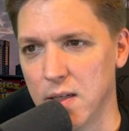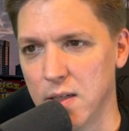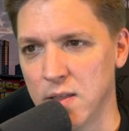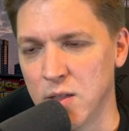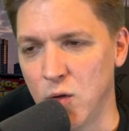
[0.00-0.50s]

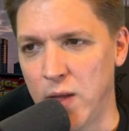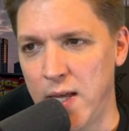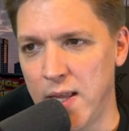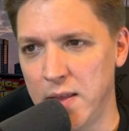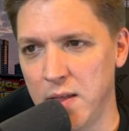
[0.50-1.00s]
So
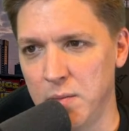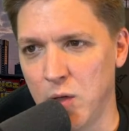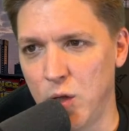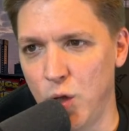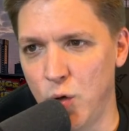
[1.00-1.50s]
they let them
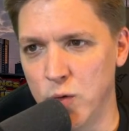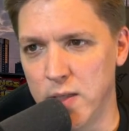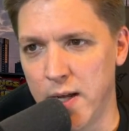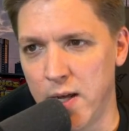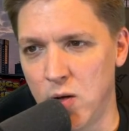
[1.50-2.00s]
close
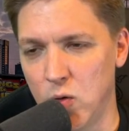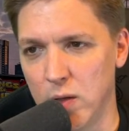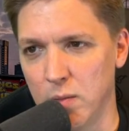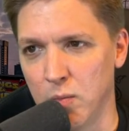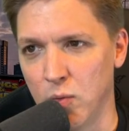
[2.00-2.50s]
down
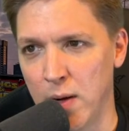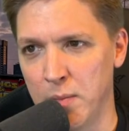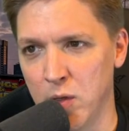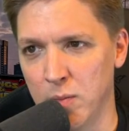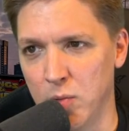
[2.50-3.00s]

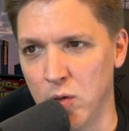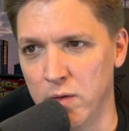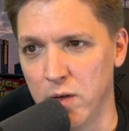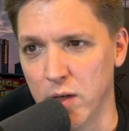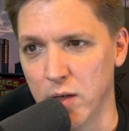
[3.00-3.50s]
Bremner
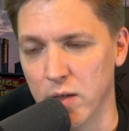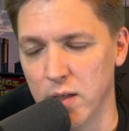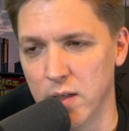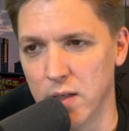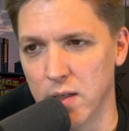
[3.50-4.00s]

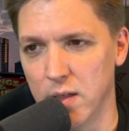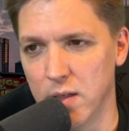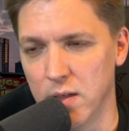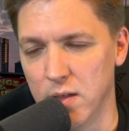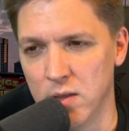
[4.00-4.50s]
Boulevard
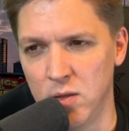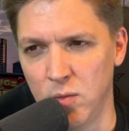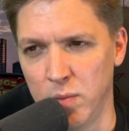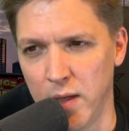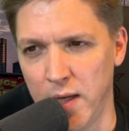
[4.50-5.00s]
to
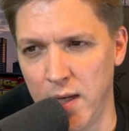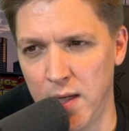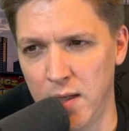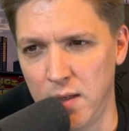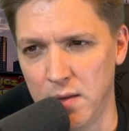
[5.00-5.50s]

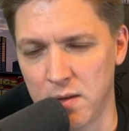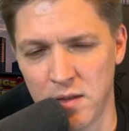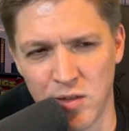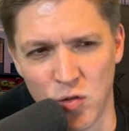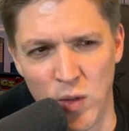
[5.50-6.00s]
play
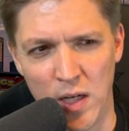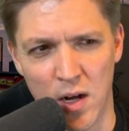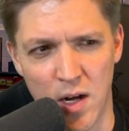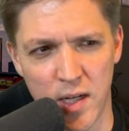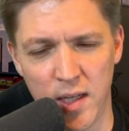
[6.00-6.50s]
street
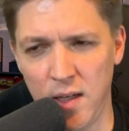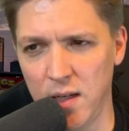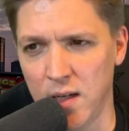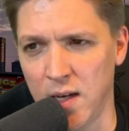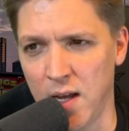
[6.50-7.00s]

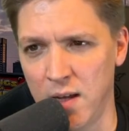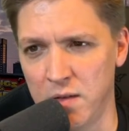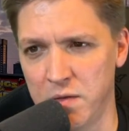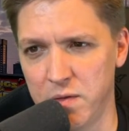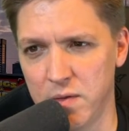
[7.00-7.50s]
hockey and
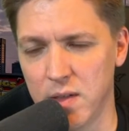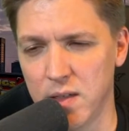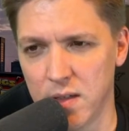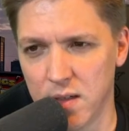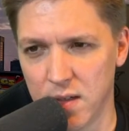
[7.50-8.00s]
have
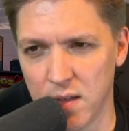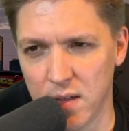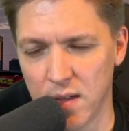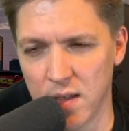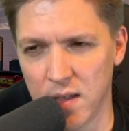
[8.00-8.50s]

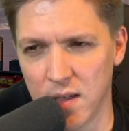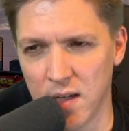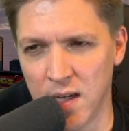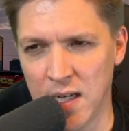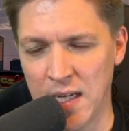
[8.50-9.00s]

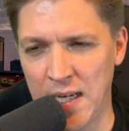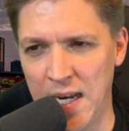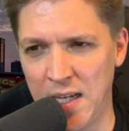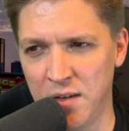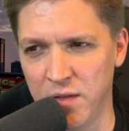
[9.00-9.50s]
a
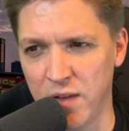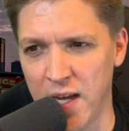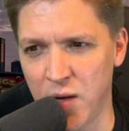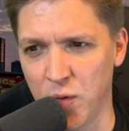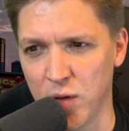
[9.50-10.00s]
Canadian
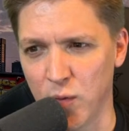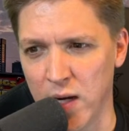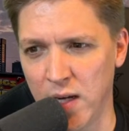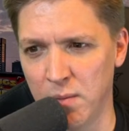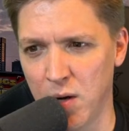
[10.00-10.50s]
flag with a
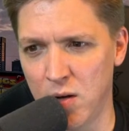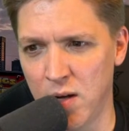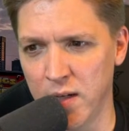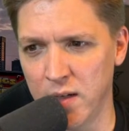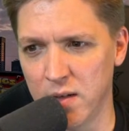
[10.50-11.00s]
wrecking ball
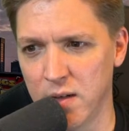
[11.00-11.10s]
on it.